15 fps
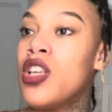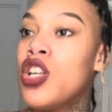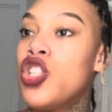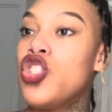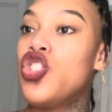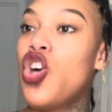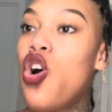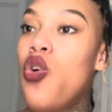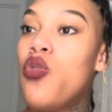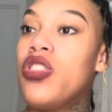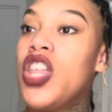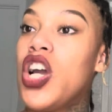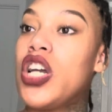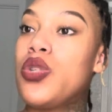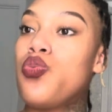So
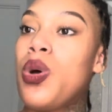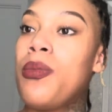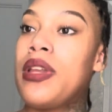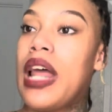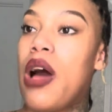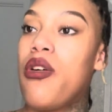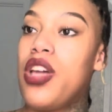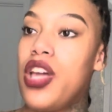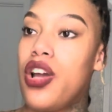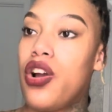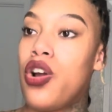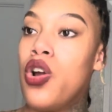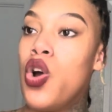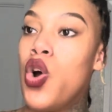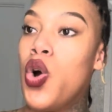there's women out
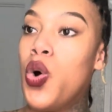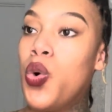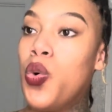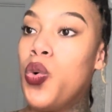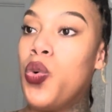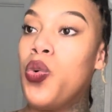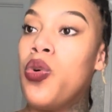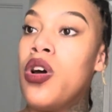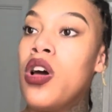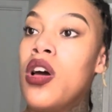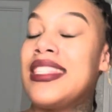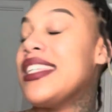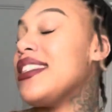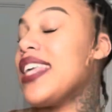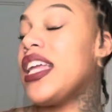here who,
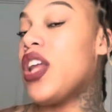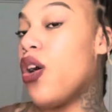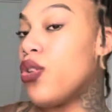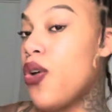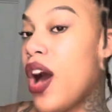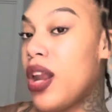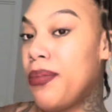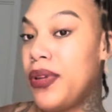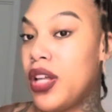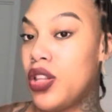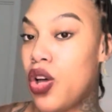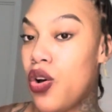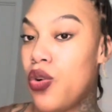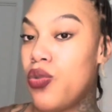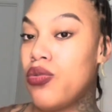since they don't know how to be
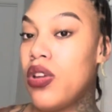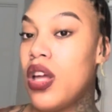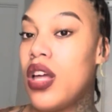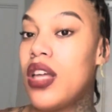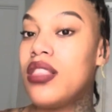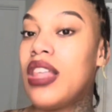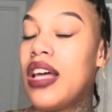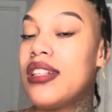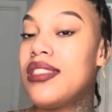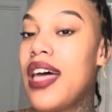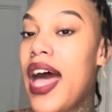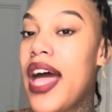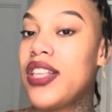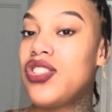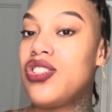alone, they
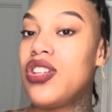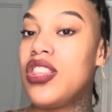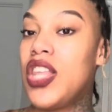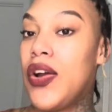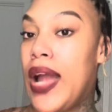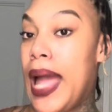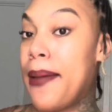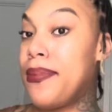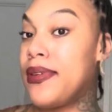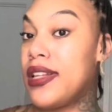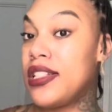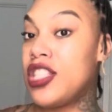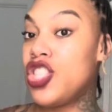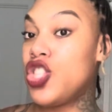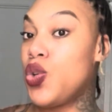attach their
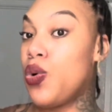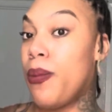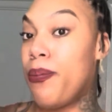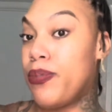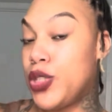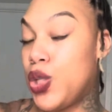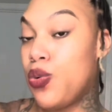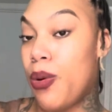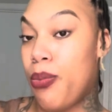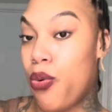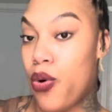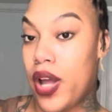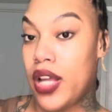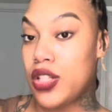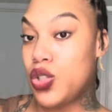happiness to a
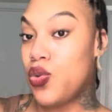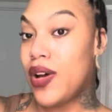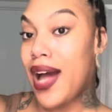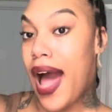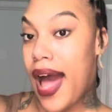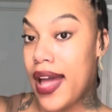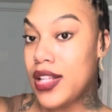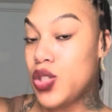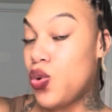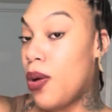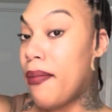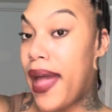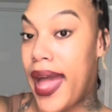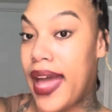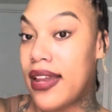boy, to a guy, to a
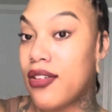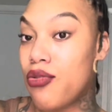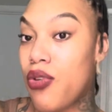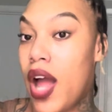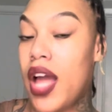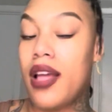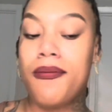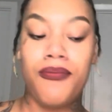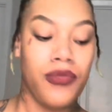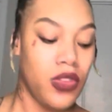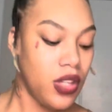man, right?